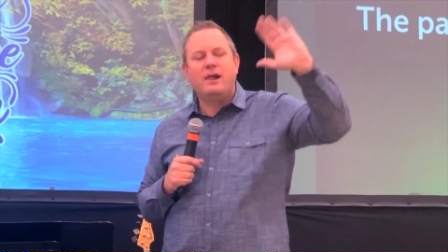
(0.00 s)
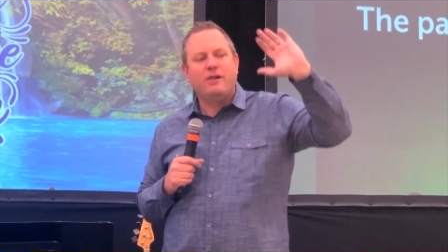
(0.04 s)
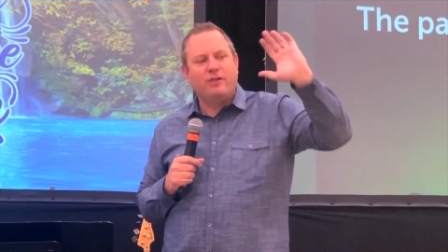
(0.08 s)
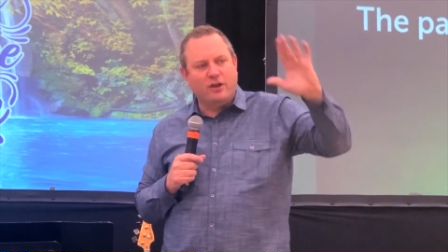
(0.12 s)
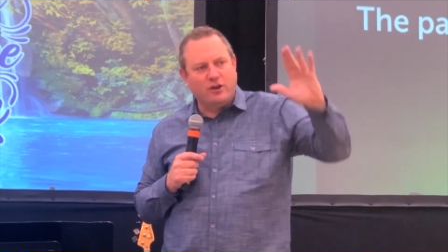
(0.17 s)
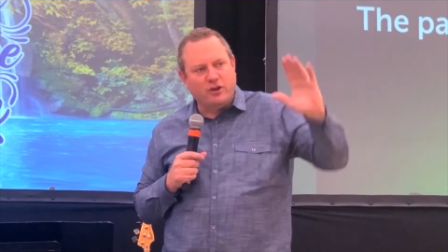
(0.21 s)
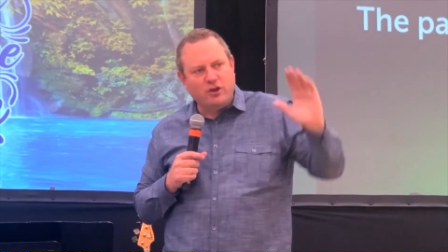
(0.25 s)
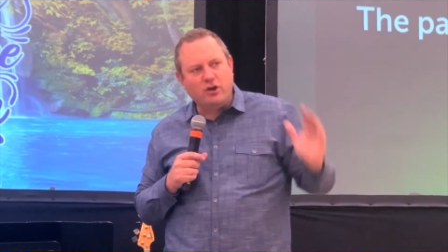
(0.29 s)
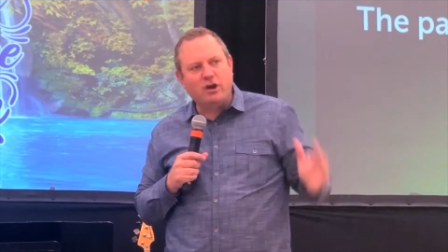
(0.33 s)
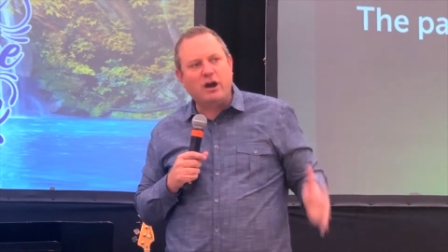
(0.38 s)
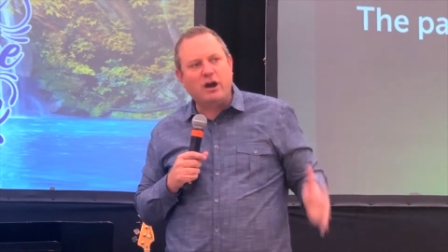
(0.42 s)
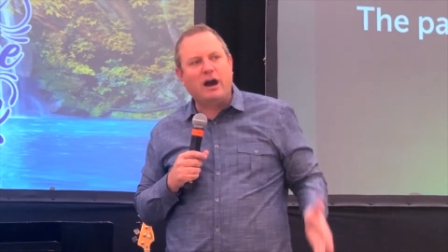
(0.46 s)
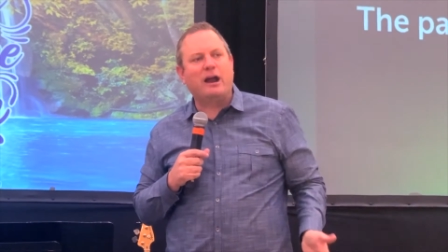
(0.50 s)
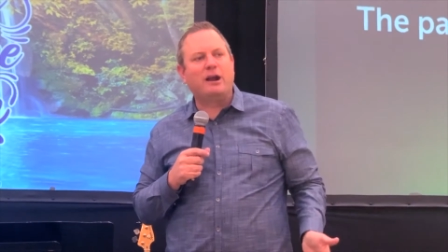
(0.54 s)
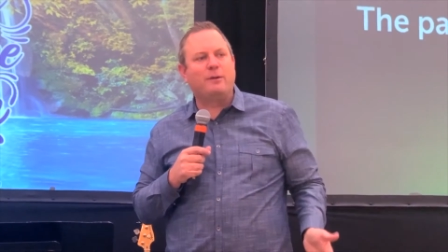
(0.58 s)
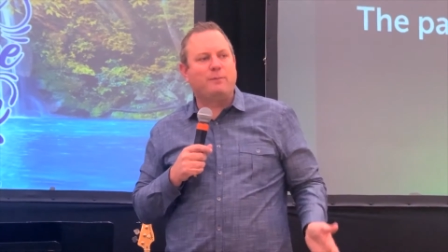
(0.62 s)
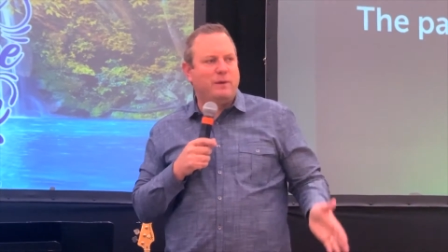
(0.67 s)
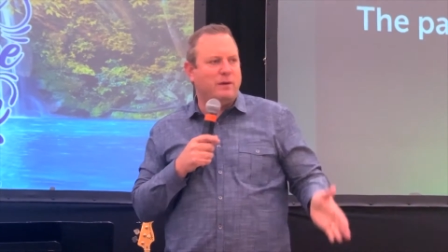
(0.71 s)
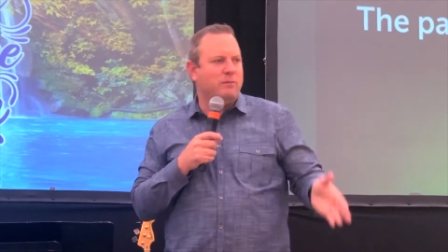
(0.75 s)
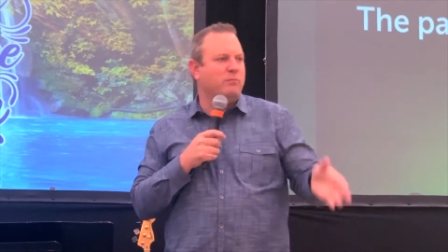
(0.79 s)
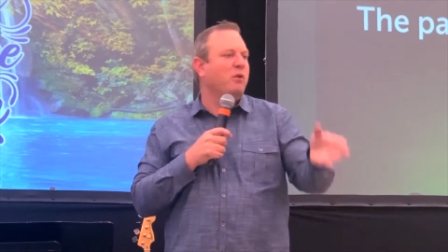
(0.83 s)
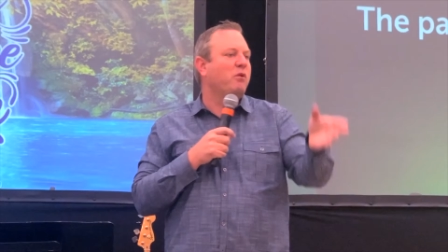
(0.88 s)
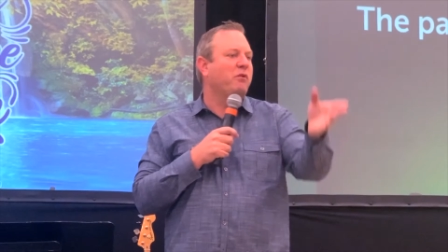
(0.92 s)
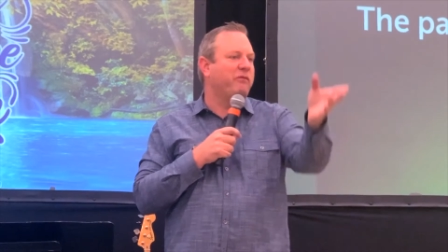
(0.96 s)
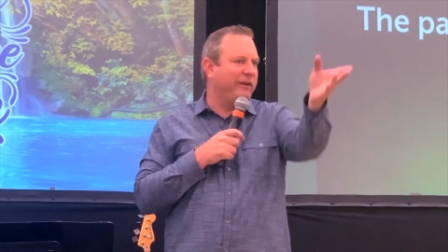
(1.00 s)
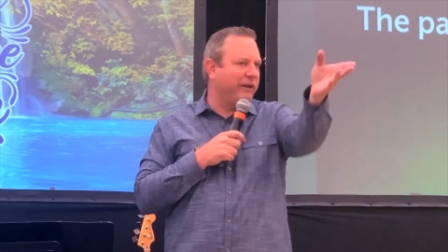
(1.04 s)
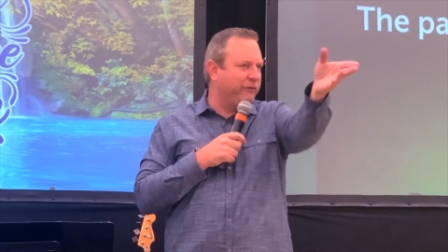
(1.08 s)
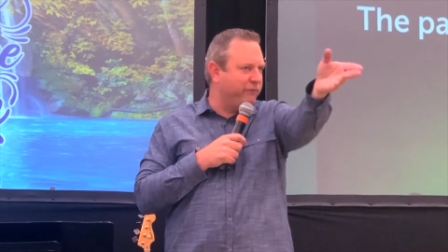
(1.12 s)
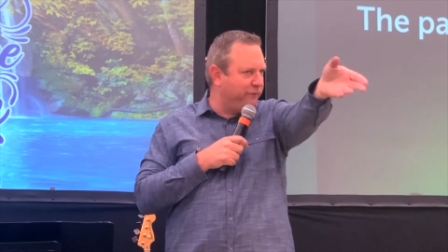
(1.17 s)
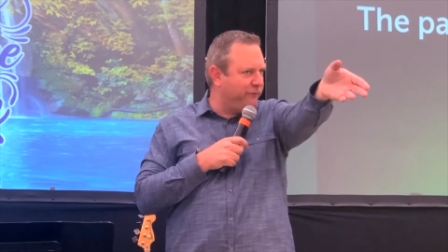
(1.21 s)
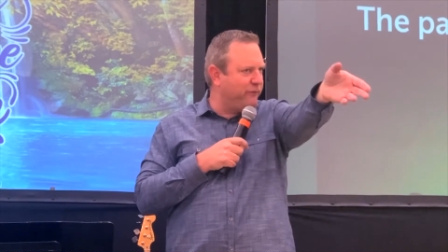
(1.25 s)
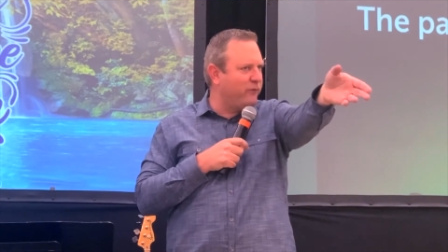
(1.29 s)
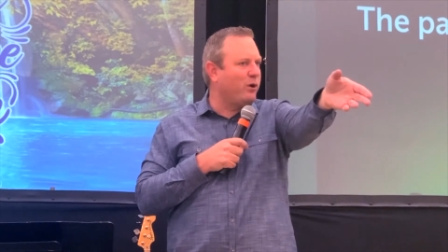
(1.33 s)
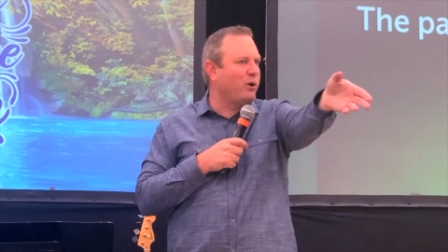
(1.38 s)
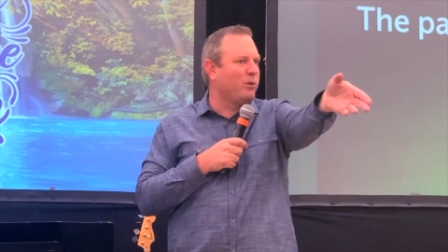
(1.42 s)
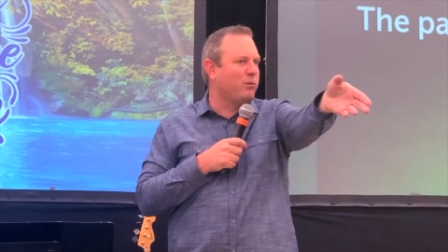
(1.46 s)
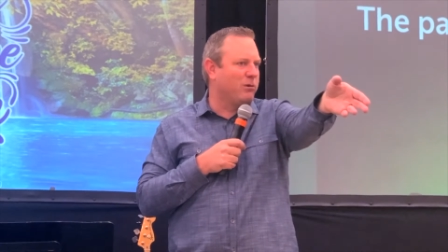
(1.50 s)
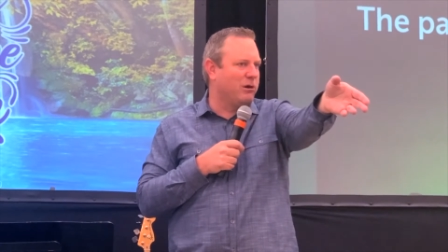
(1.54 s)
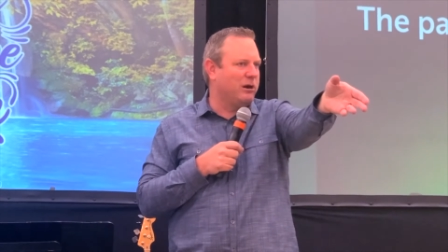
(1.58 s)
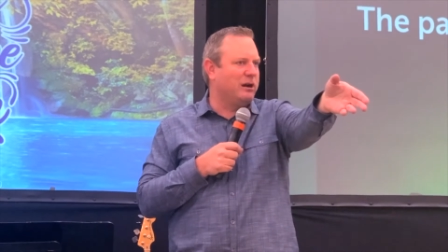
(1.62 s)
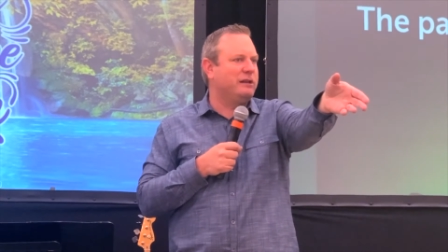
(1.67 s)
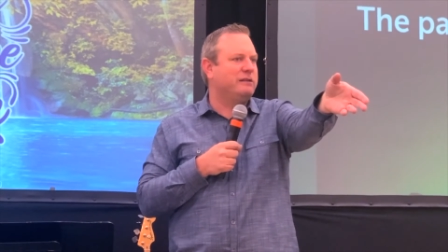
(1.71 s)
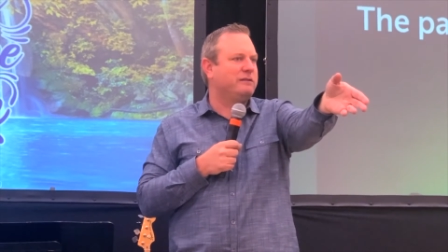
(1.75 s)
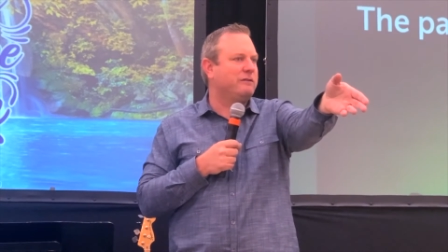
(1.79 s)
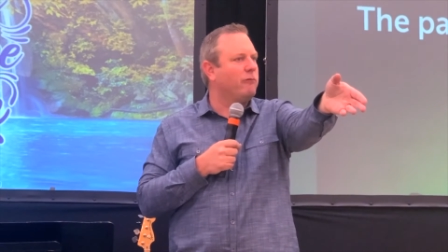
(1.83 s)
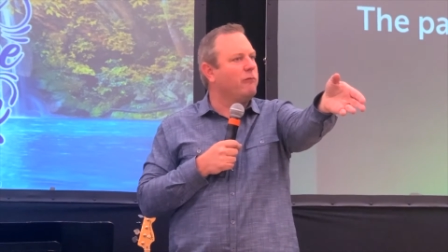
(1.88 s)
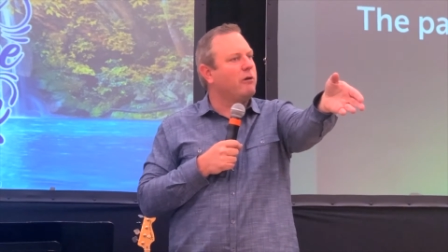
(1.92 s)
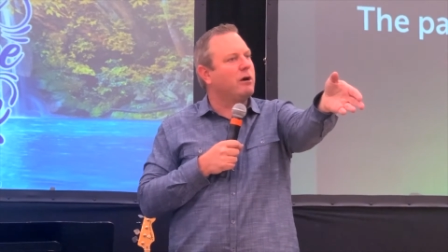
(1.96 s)
then you got to be moving forward
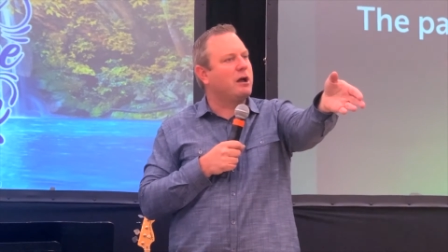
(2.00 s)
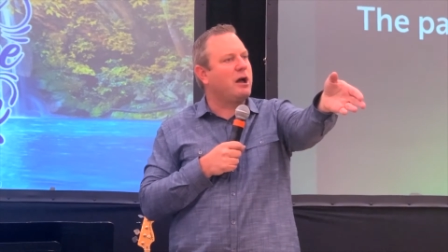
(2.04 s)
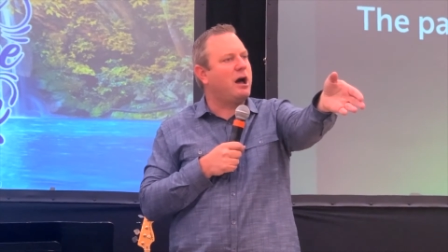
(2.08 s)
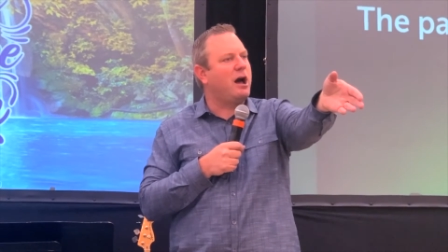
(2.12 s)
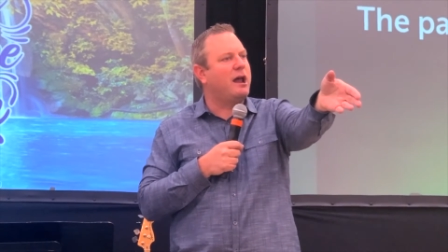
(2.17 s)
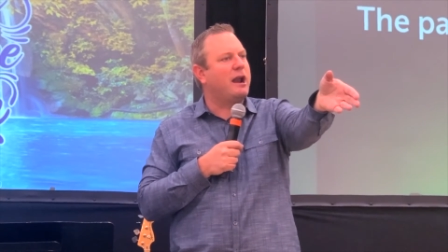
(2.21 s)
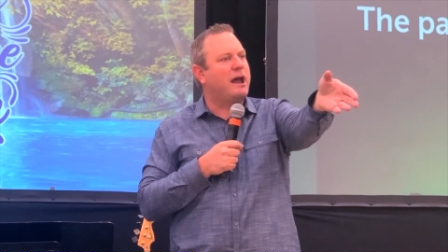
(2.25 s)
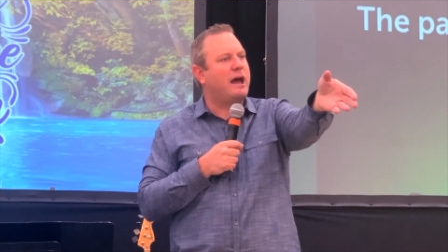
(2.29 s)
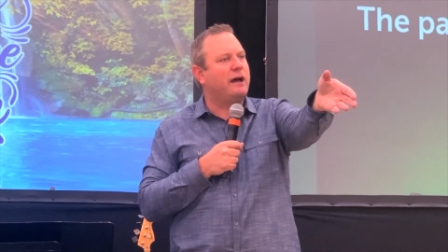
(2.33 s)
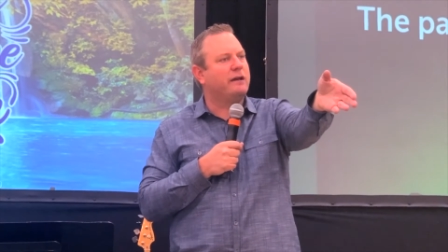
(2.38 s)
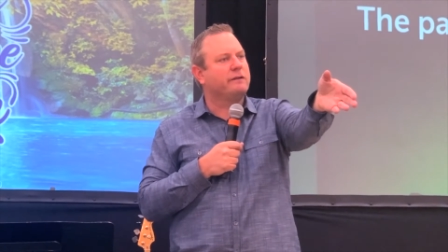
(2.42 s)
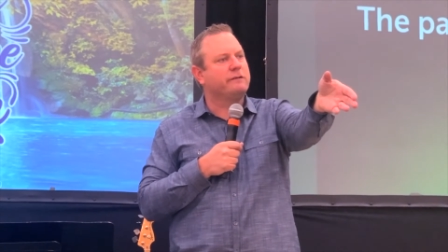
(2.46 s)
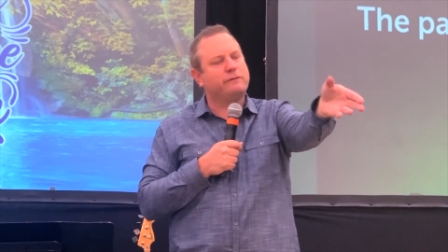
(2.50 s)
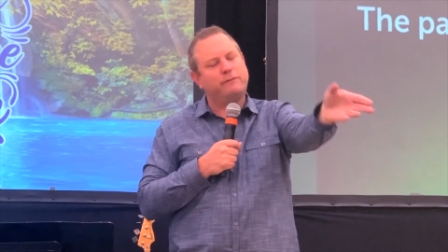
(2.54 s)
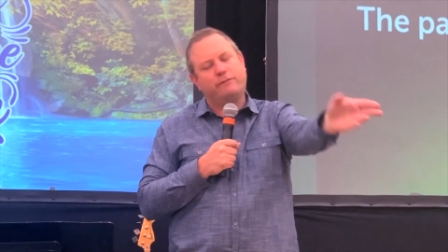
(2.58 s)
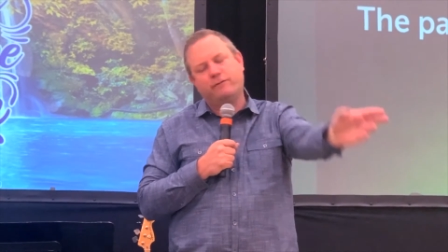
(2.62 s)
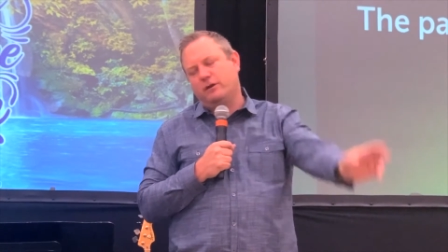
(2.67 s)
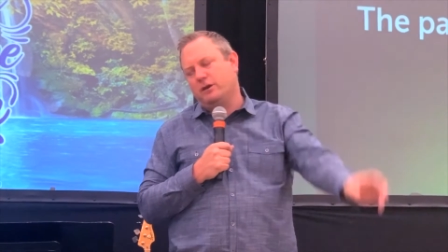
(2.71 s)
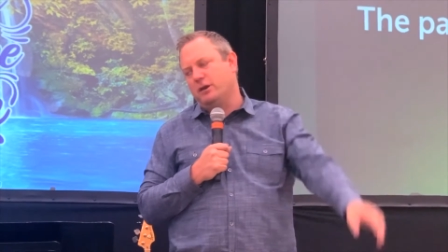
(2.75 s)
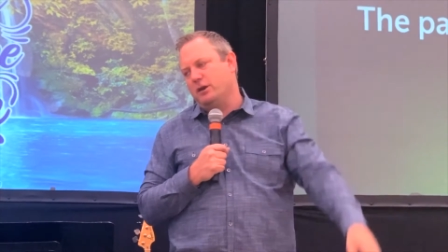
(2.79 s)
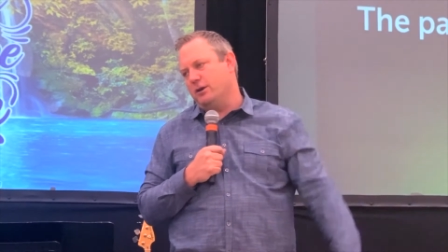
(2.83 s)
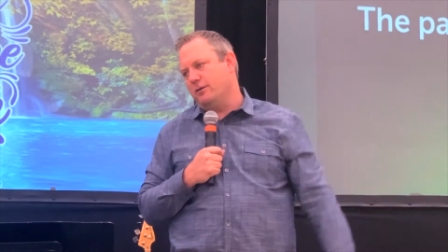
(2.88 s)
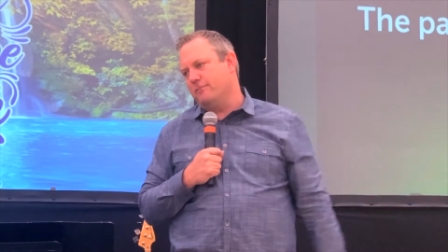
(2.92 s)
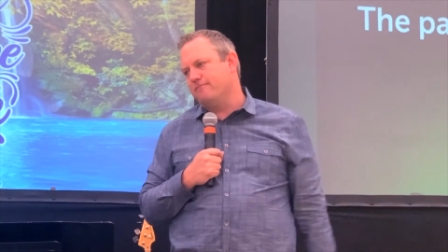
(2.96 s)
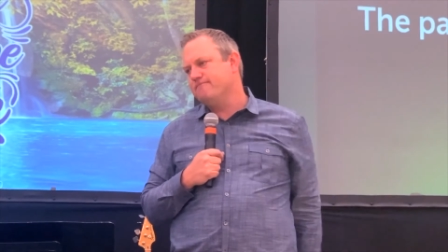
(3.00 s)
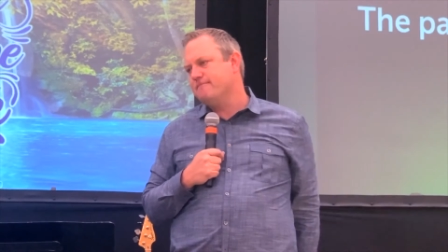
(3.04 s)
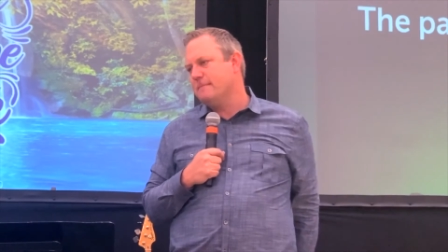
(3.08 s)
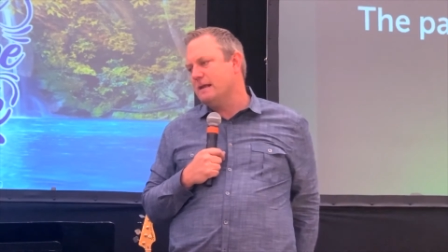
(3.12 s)
into what God has for you.